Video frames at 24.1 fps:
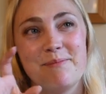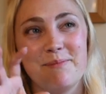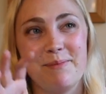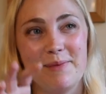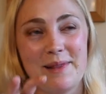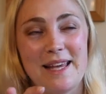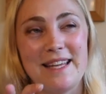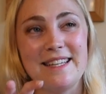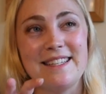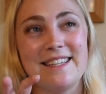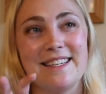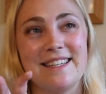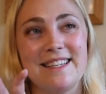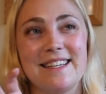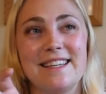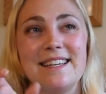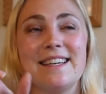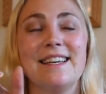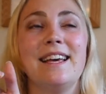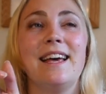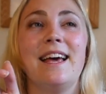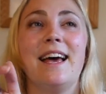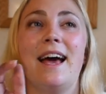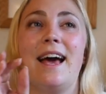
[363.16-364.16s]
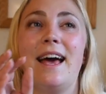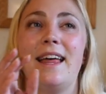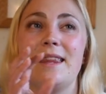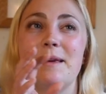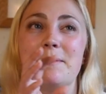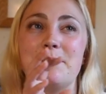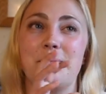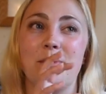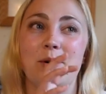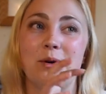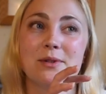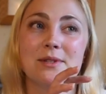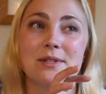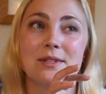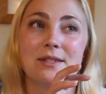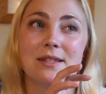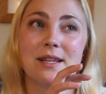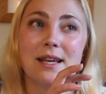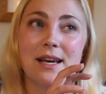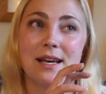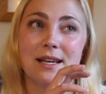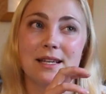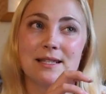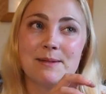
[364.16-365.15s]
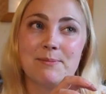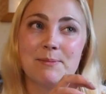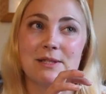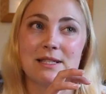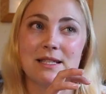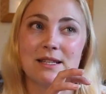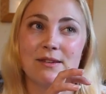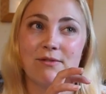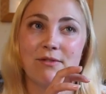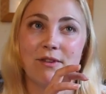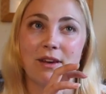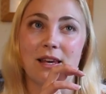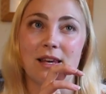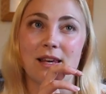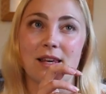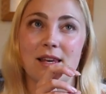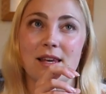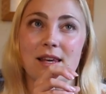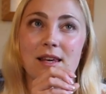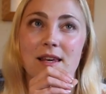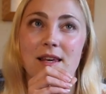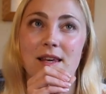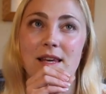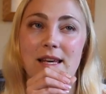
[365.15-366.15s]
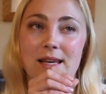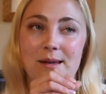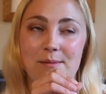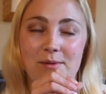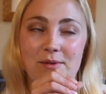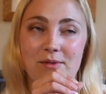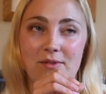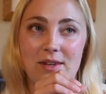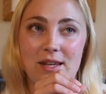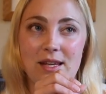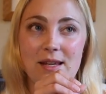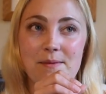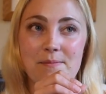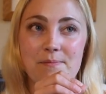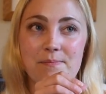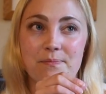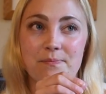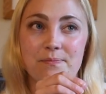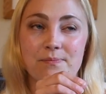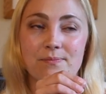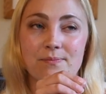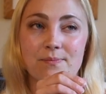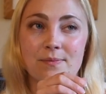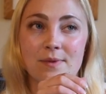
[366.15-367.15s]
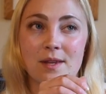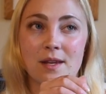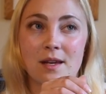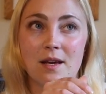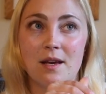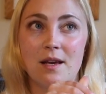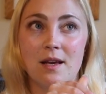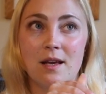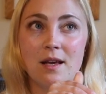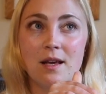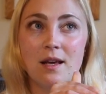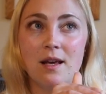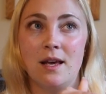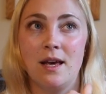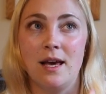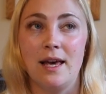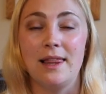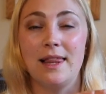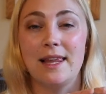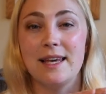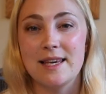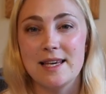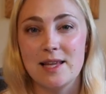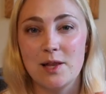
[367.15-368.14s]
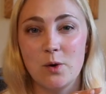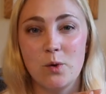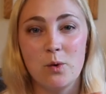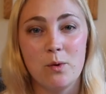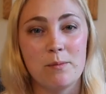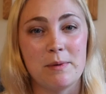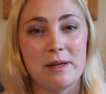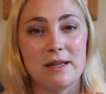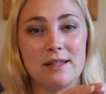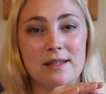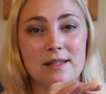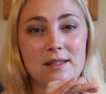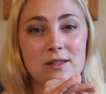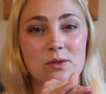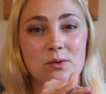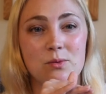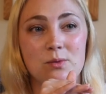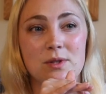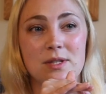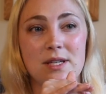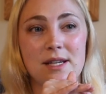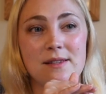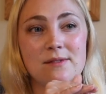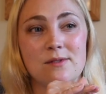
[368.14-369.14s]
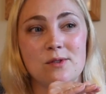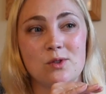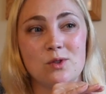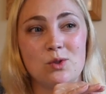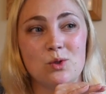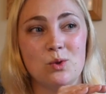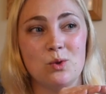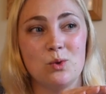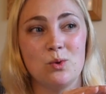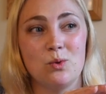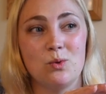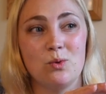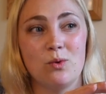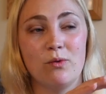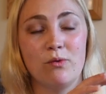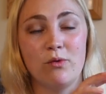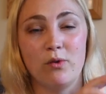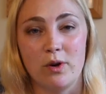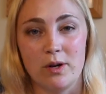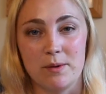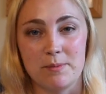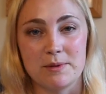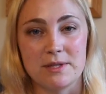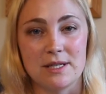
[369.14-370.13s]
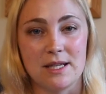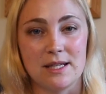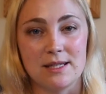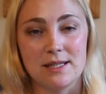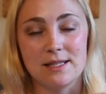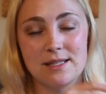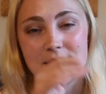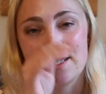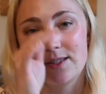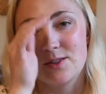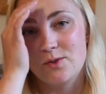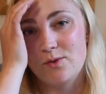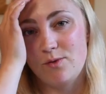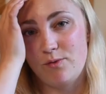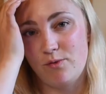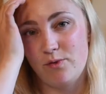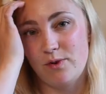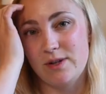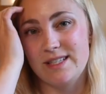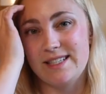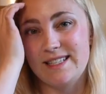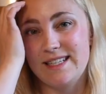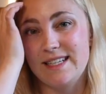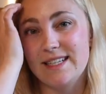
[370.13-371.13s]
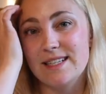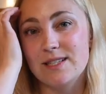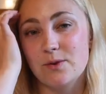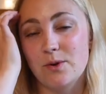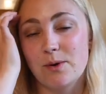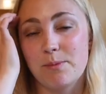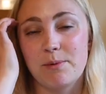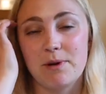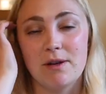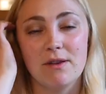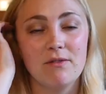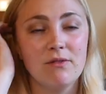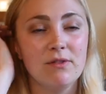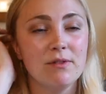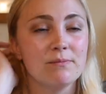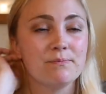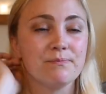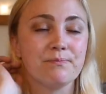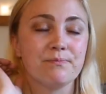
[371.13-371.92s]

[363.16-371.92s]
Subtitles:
blended it and then bottled it at a specific ABV, and like Kilchoman, they don't tend to do 40%, they tend to do 46 or above.